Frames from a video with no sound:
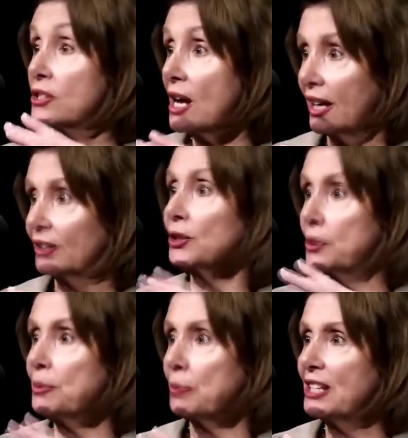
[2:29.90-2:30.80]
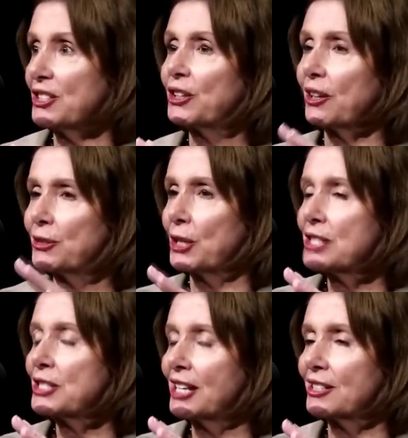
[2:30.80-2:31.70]
is not going to be president of the
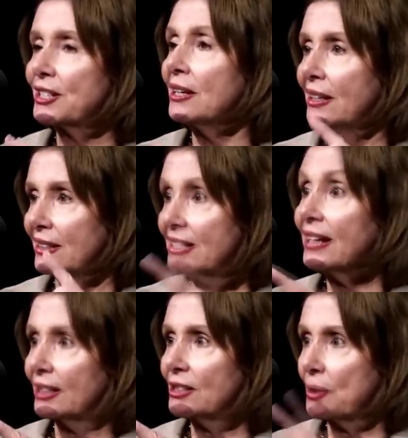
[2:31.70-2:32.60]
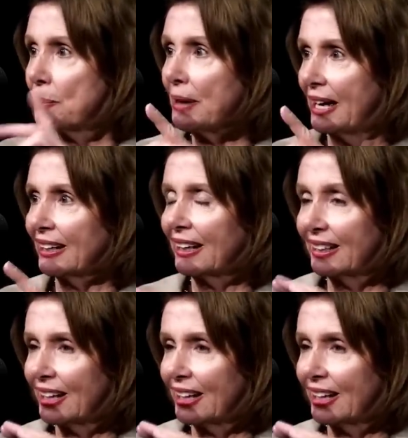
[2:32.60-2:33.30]
United States. Take it to the bank.